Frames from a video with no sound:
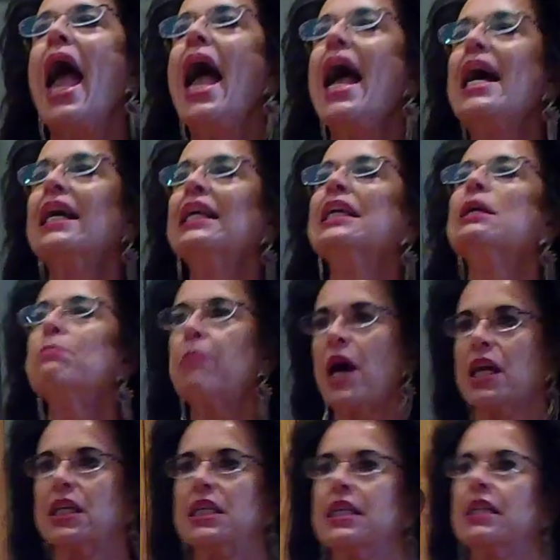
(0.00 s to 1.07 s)

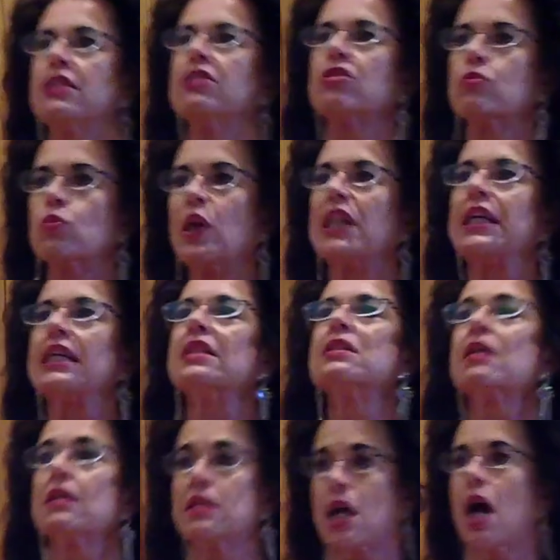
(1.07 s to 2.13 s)
anybody is willing
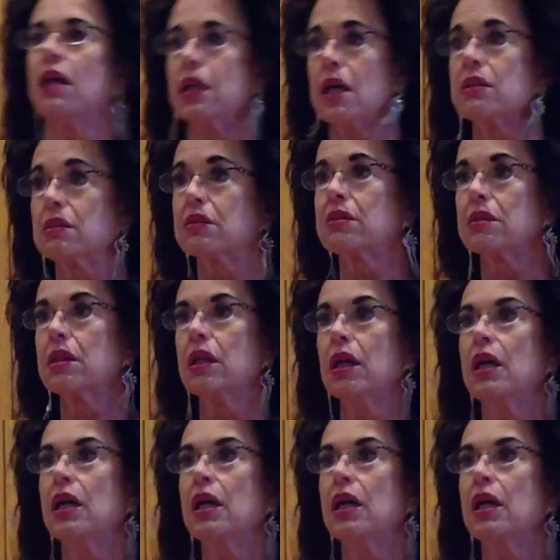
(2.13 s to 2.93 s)
to tell us.